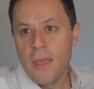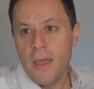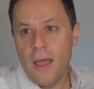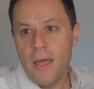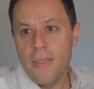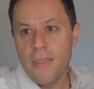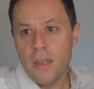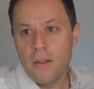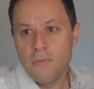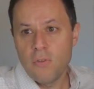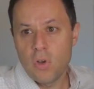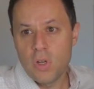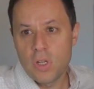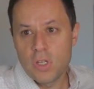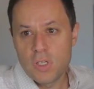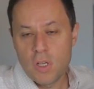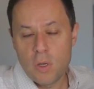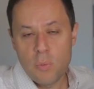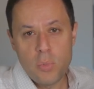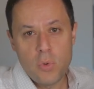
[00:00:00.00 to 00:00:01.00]
and then I've got an
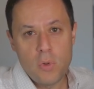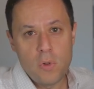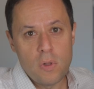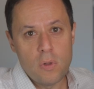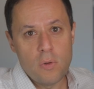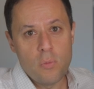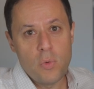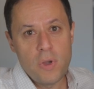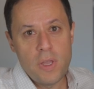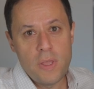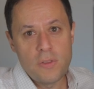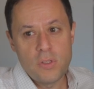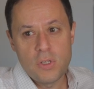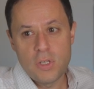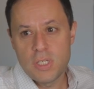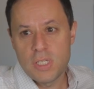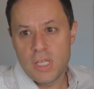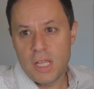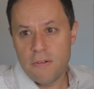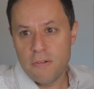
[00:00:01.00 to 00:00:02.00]
example with
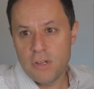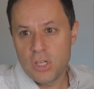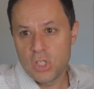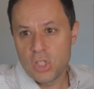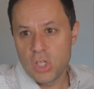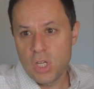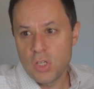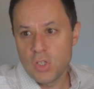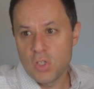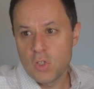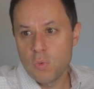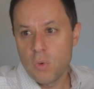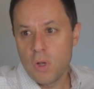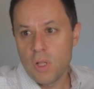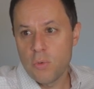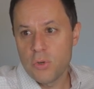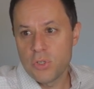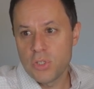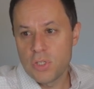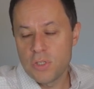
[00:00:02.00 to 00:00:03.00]
just salary exchange as
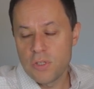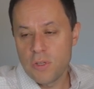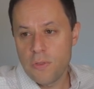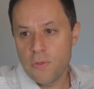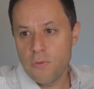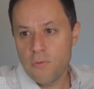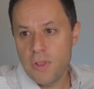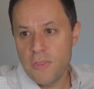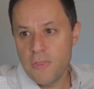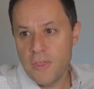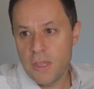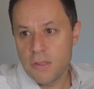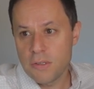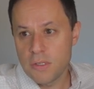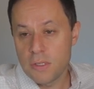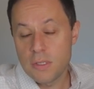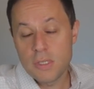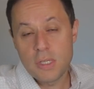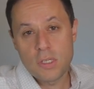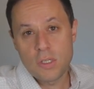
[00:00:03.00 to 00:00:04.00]
well, which is a
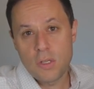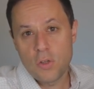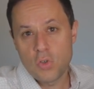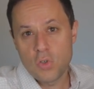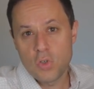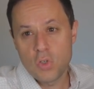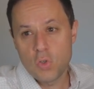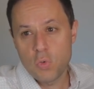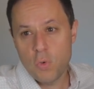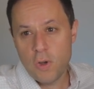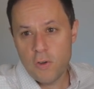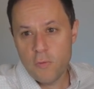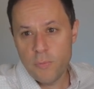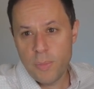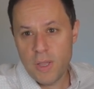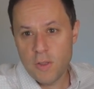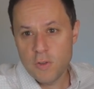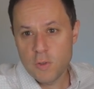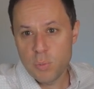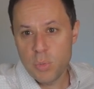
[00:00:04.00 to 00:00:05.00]

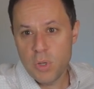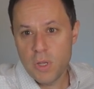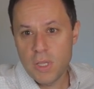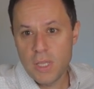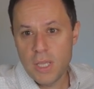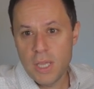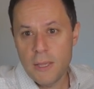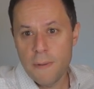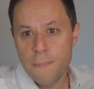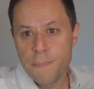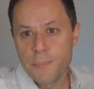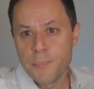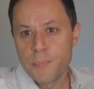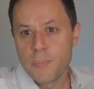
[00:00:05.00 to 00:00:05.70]
£3,612 per year.